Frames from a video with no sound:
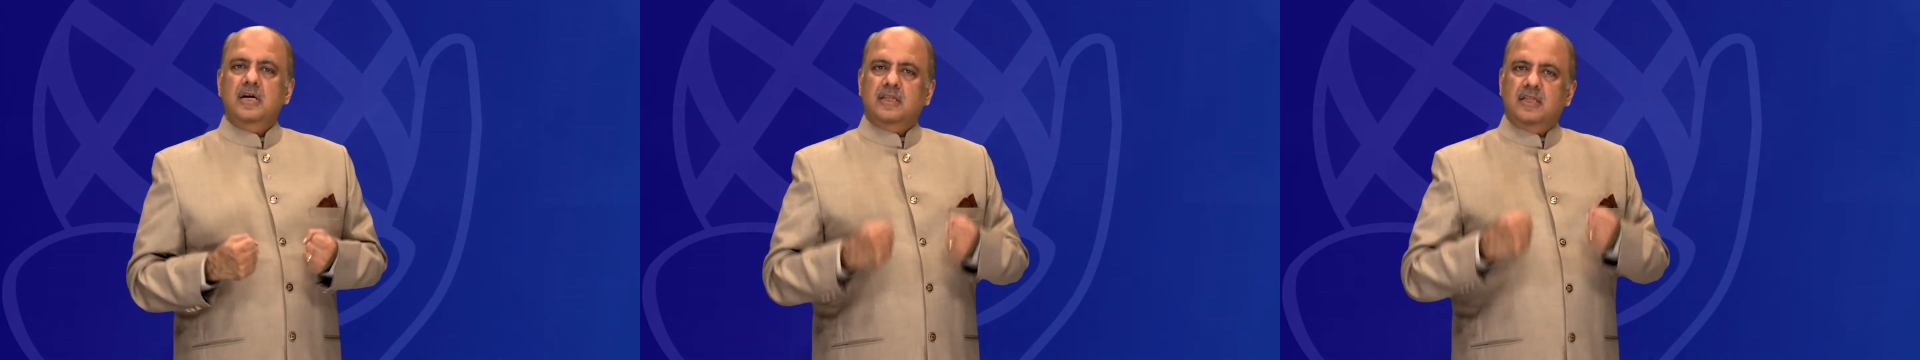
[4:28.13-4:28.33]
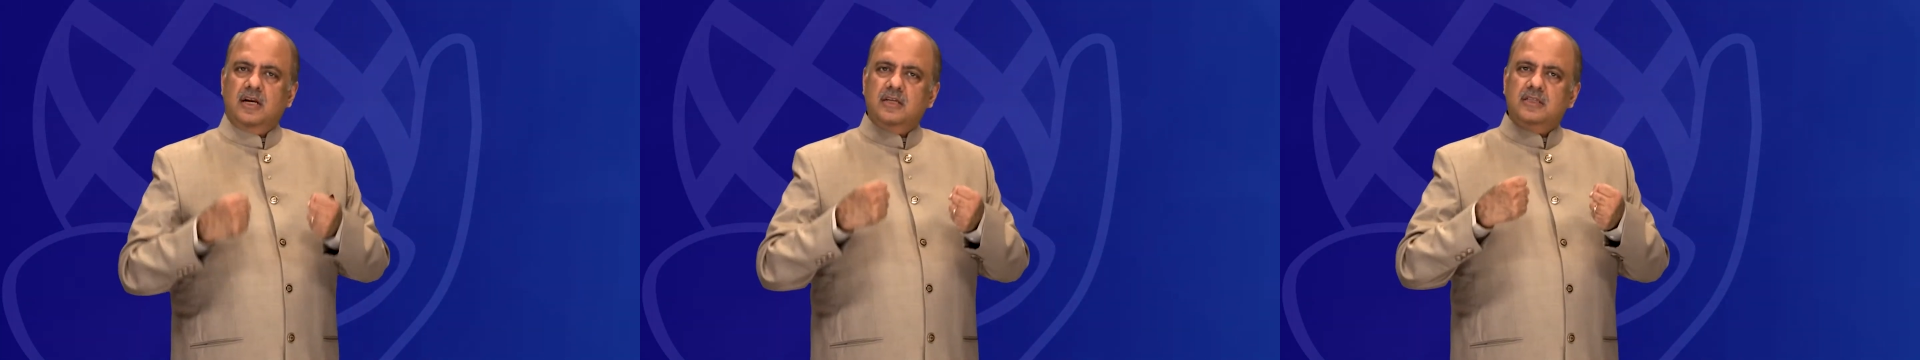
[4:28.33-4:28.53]

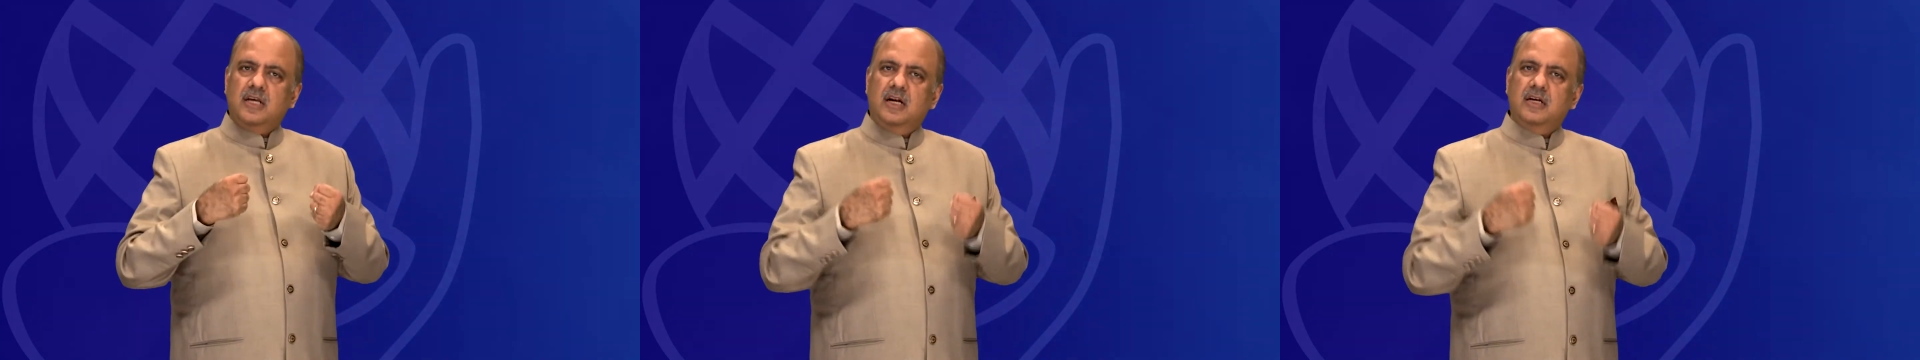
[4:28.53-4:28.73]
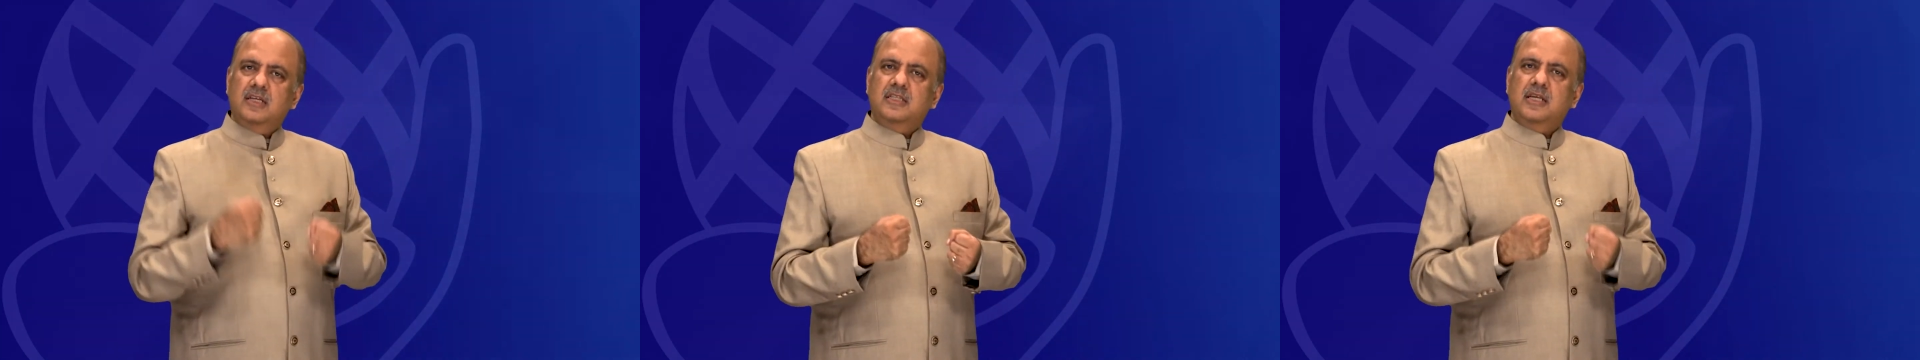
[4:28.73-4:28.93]
the
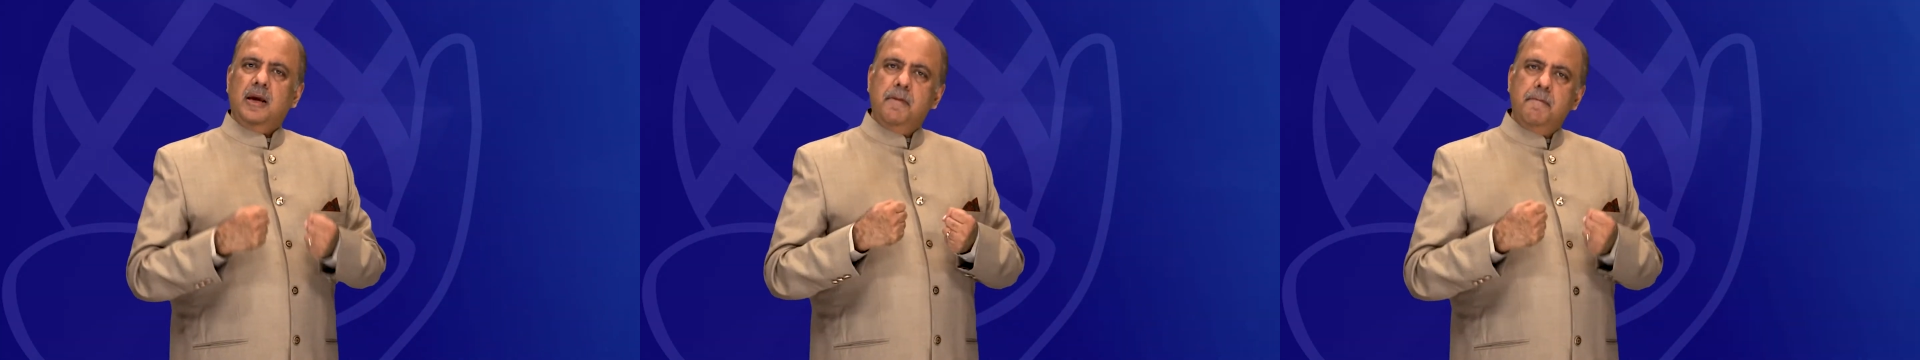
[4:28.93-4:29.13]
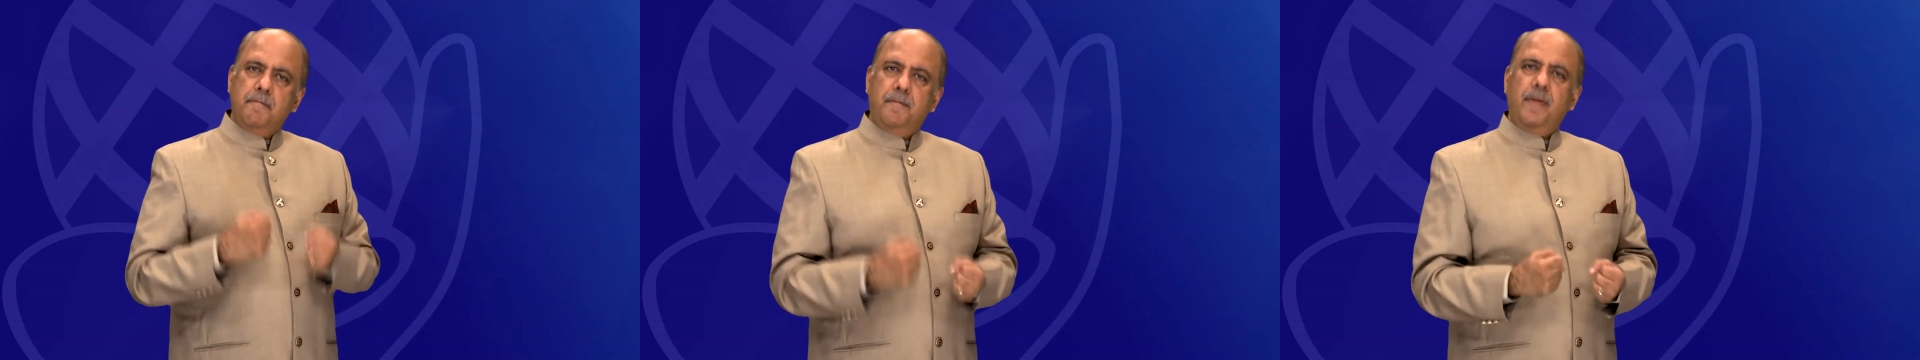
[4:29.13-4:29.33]
result is
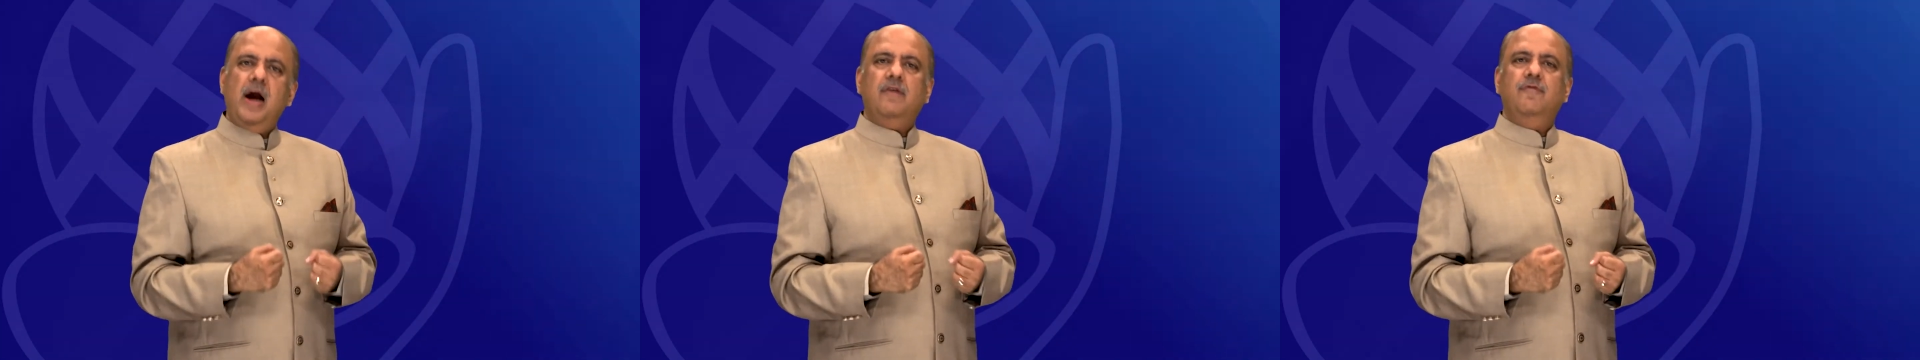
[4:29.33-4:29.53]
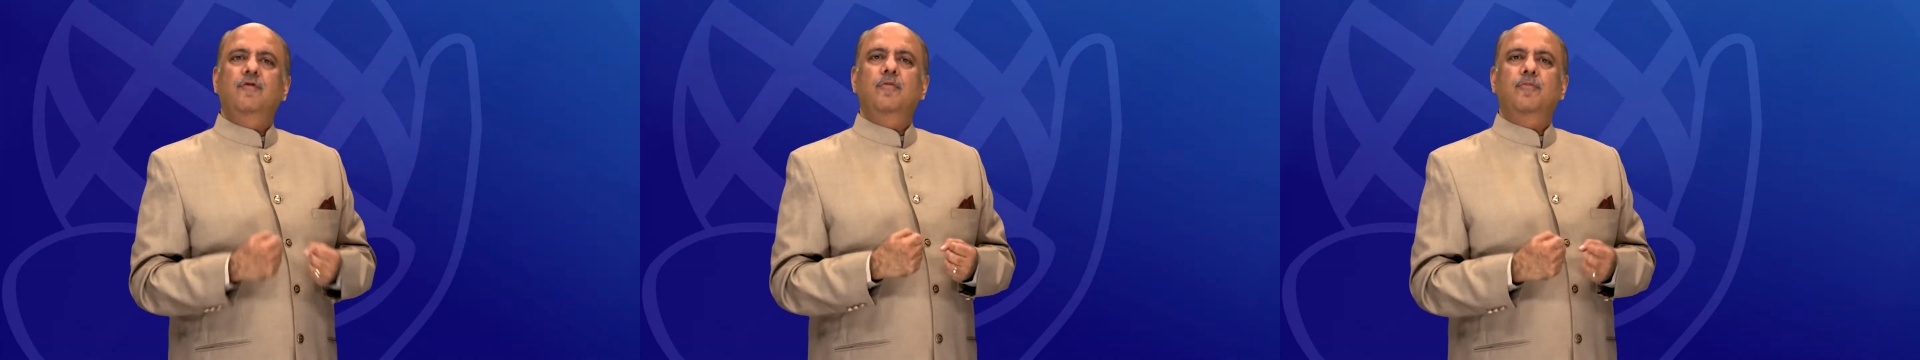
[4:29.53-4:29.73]

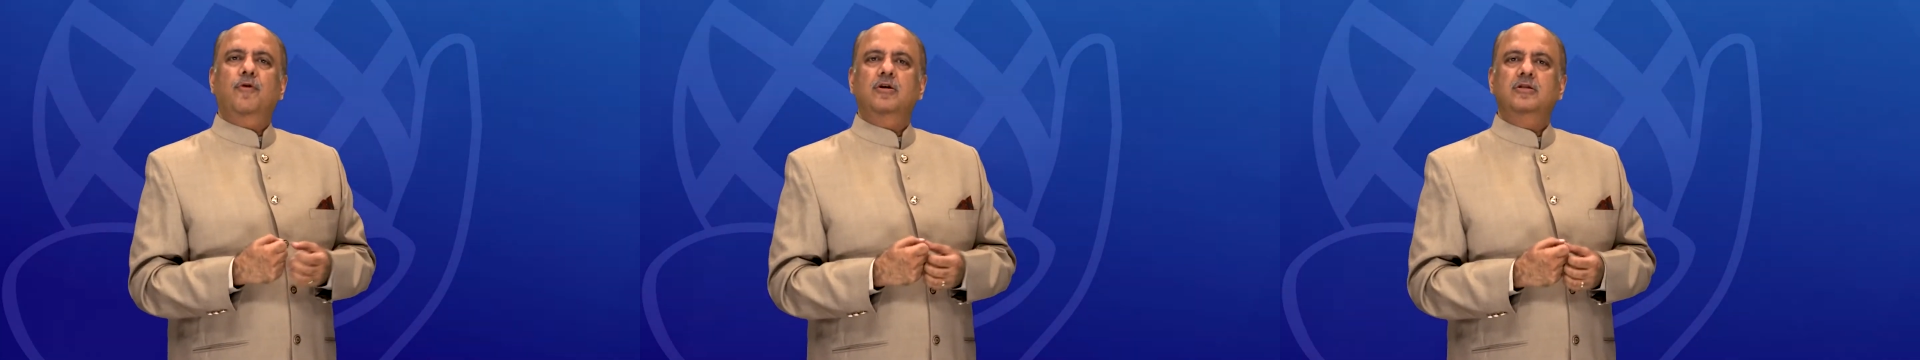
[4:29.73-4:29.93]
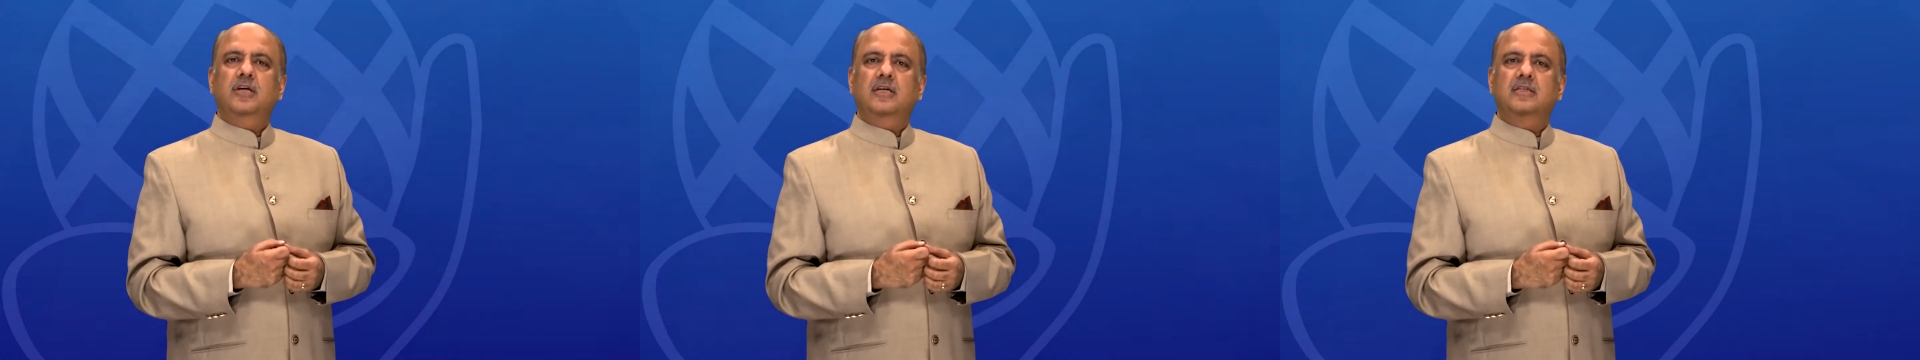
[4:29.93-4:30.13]
impactful
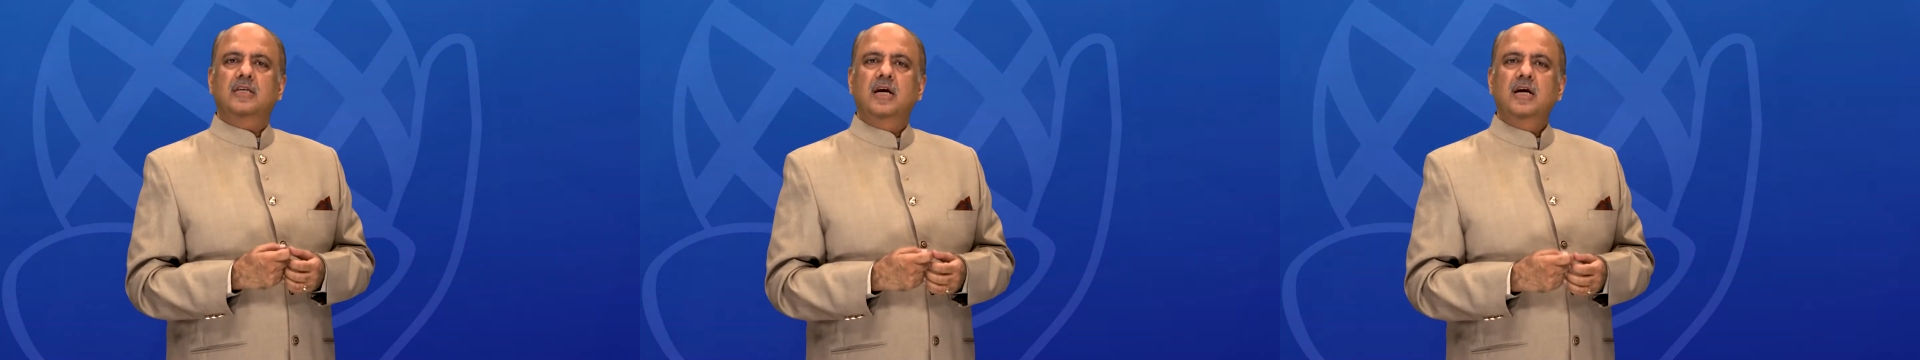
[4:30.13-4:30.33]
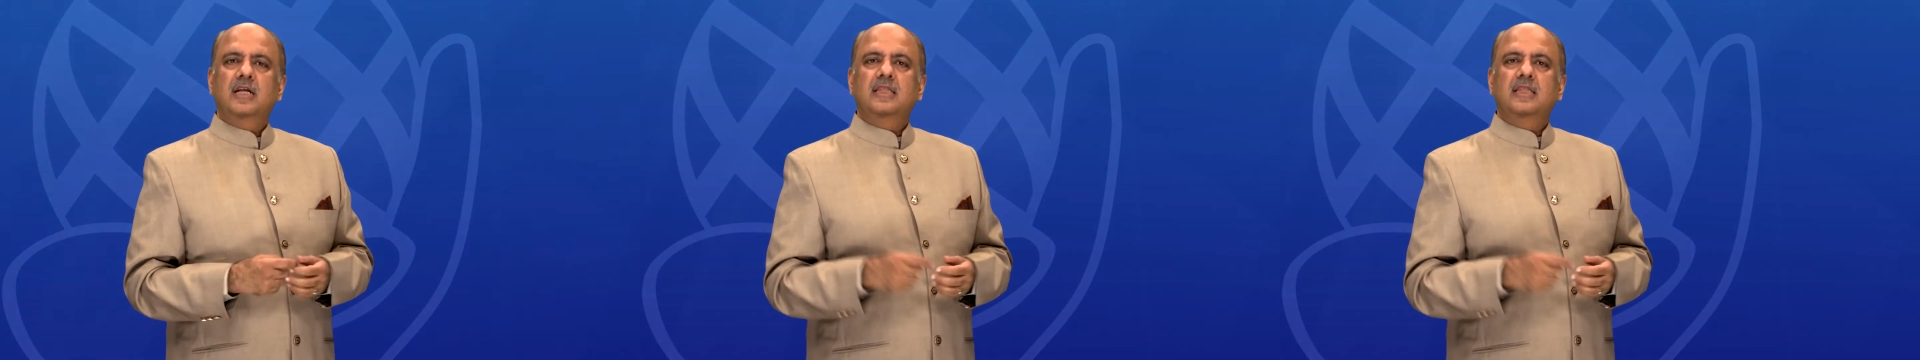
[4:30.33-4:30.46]
projects